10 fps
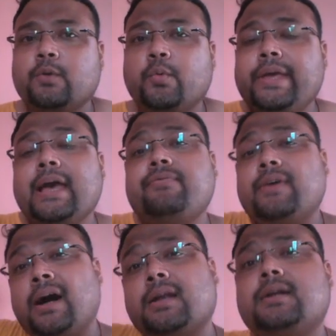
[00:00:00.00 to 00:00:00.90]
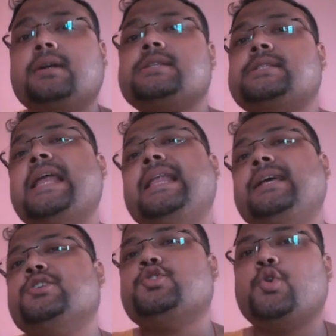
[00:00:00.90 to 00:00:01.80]
we have another
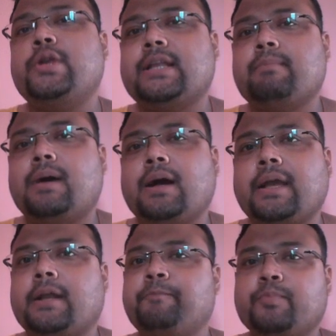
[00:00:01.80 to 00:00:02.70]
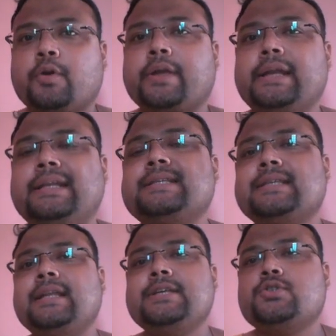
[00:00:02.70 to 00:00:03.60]
selling zone in the market. Okay, this
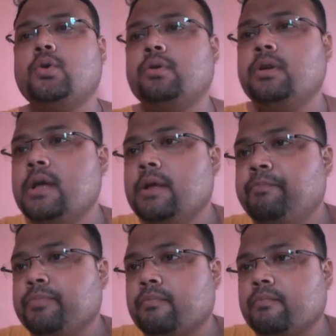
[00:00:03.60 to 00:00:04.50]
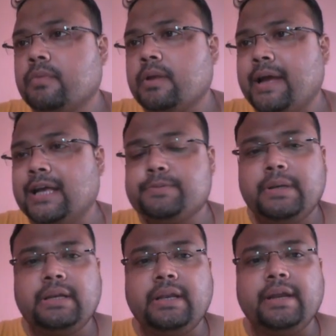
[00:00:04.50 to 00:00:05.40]
selling zone has
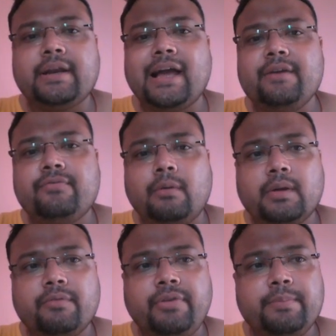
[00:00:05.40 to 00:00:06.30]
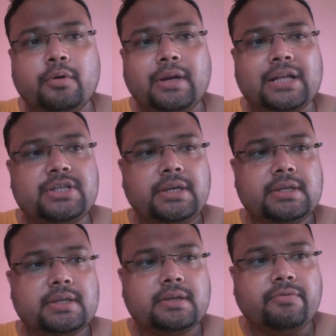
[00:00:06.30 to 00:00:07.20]
been derived from the Fibonacci
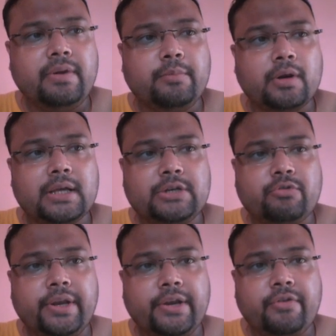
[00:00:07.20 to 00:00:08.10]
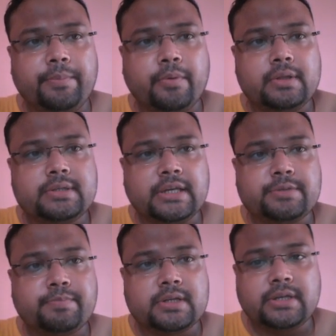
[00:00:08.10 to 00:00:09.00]

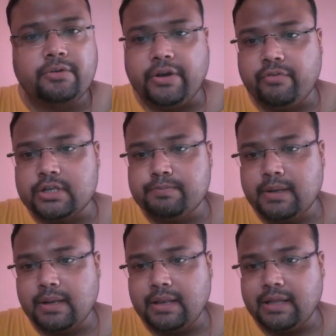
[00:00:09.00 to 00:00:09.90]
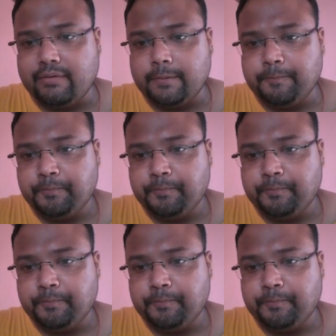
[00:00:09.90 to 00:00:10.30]
23.6% retracement level.